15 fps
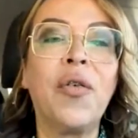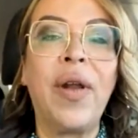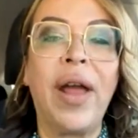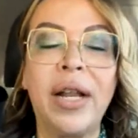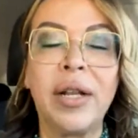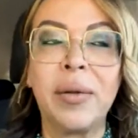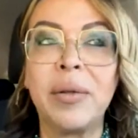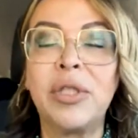
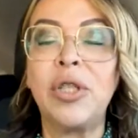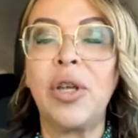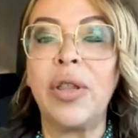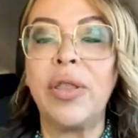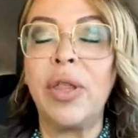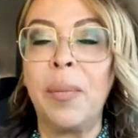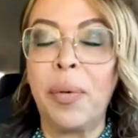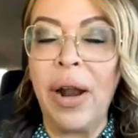Correct. So
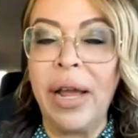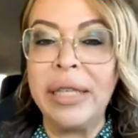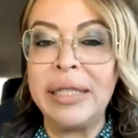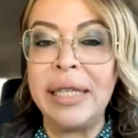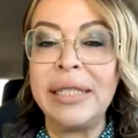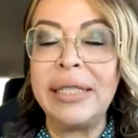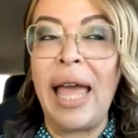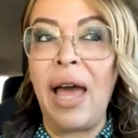the
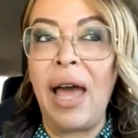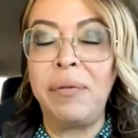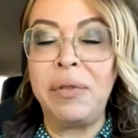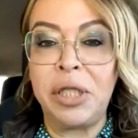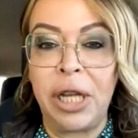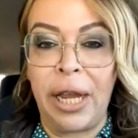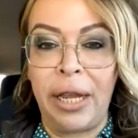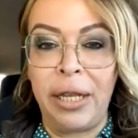prices
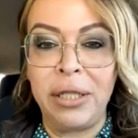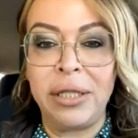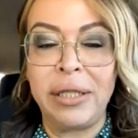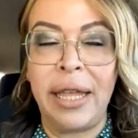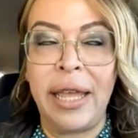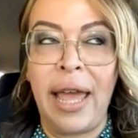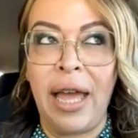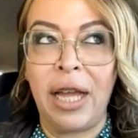have changed.
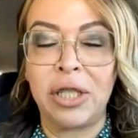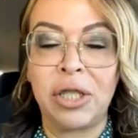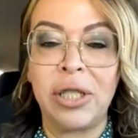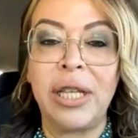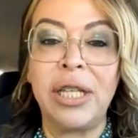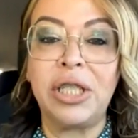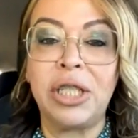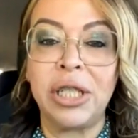They
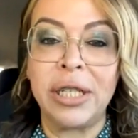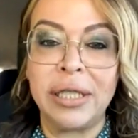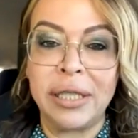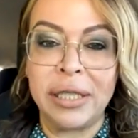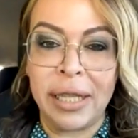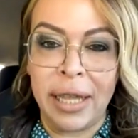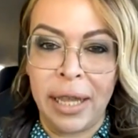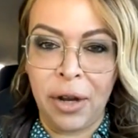actually
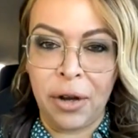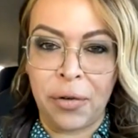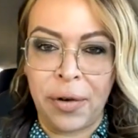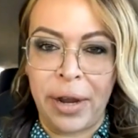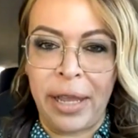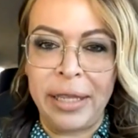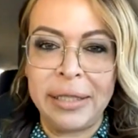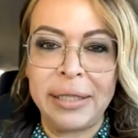just
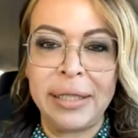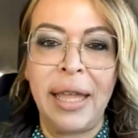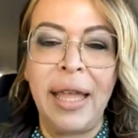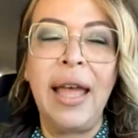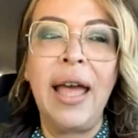increased